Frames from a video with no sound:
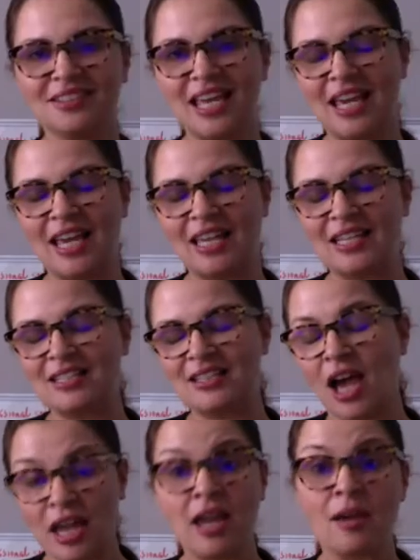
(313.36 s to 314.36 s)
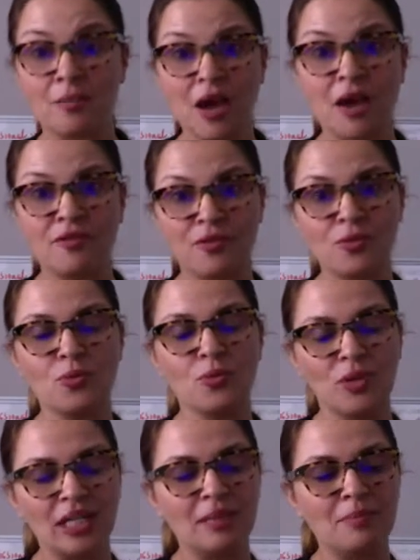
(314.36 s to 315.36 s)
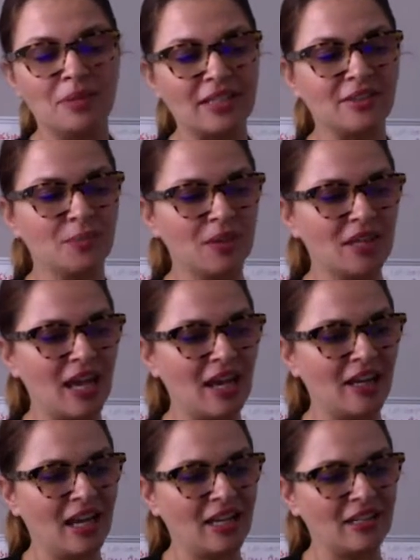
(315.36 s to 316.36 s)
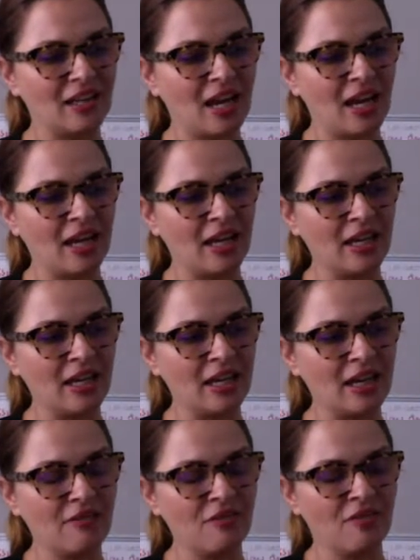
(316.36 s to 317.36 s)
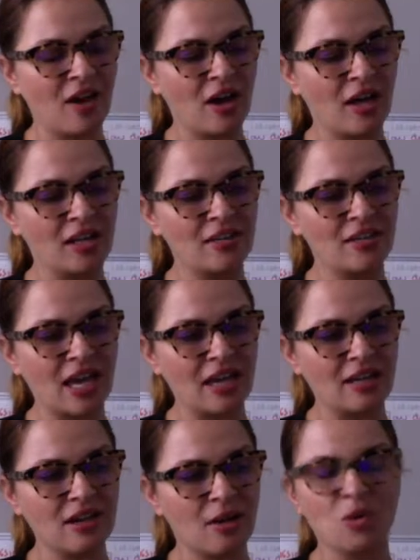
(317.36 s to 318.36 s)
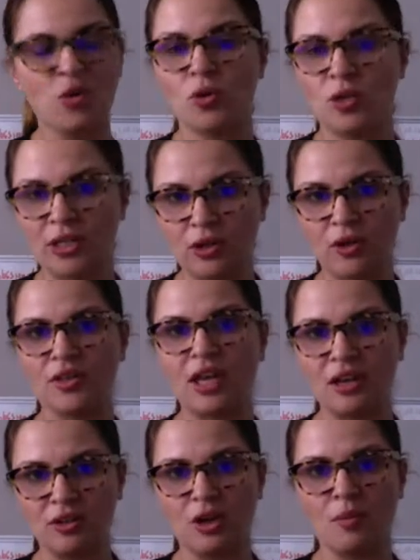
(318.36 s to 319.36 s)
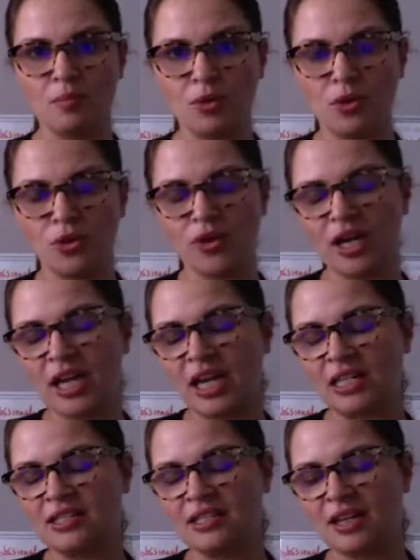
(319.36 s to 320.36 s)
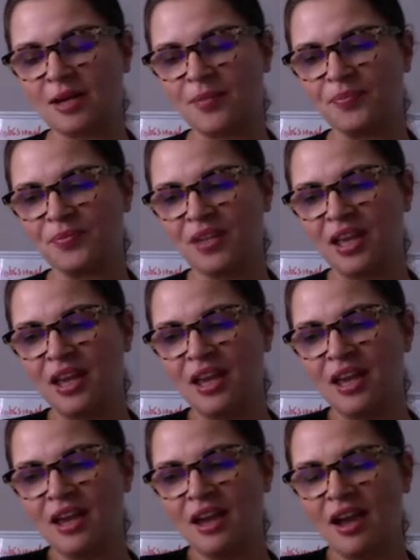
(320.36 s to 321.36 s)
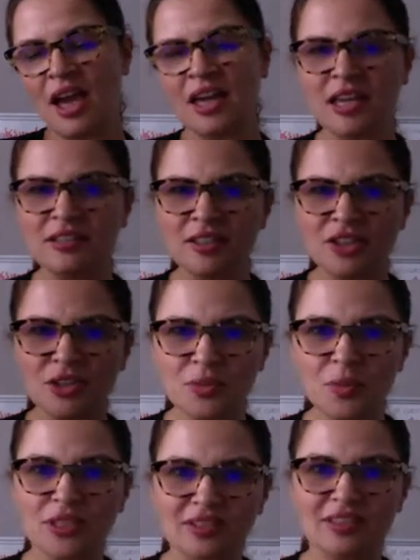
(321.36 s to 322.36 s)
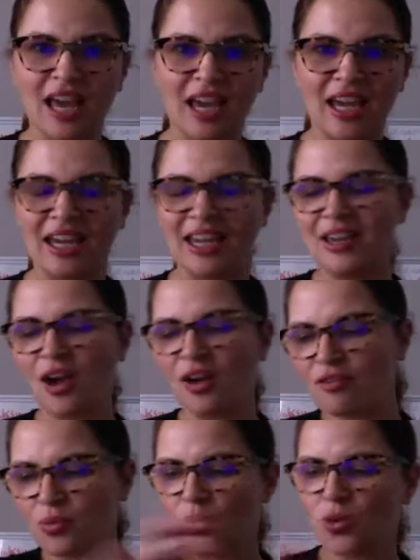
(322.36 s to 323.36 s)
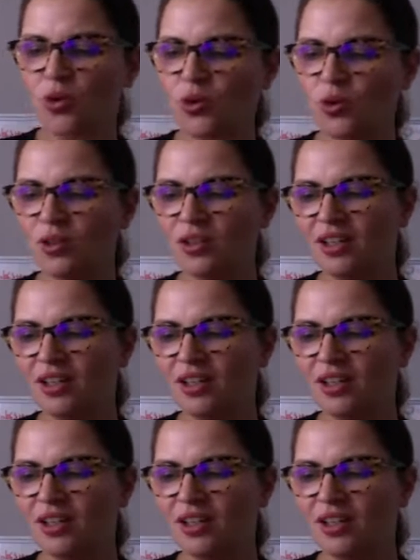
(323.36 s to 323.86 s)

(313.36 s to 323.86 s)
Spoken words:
and I am. I feel really blessed with that, and I find that I'm calling on that a lot more. And I guess I just want to say overall,